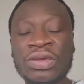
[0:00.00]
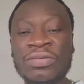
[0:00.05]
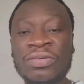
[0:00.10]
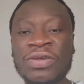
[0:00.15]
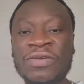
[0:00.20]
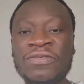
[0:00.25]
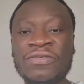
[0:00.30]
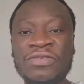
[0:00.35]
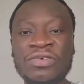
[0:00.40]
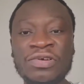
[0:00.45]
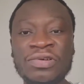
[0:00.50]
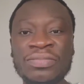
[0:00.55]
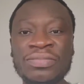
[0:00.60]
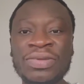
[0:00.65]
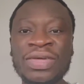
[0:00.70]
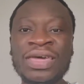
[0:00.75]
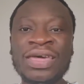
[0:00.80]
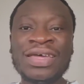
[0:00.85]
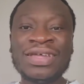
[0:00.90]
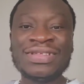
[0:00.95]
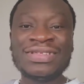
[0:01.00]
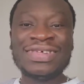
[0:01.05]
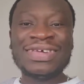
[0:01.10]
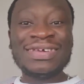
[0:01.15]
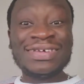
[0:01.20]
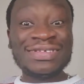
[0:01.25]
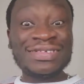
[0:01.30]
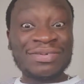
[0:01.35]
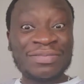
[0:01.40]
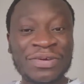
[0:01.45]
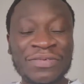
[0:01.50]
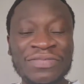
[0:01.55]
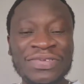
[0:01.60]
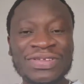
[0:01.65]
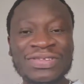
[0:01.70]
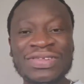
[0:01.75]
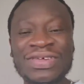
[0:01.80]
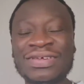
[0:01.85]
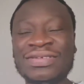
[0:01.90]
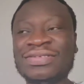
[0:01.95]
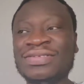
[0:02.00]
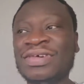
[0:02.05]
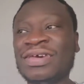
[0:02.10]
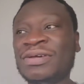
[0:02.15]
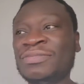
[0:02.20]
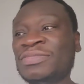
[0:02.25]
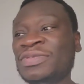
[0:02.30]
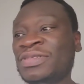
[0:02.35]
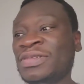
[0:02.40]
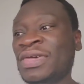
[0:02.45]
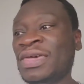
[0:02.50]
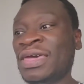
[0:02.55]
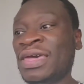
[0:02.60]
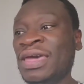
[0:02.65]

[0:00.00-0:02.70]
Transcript: away from taking some of these exams,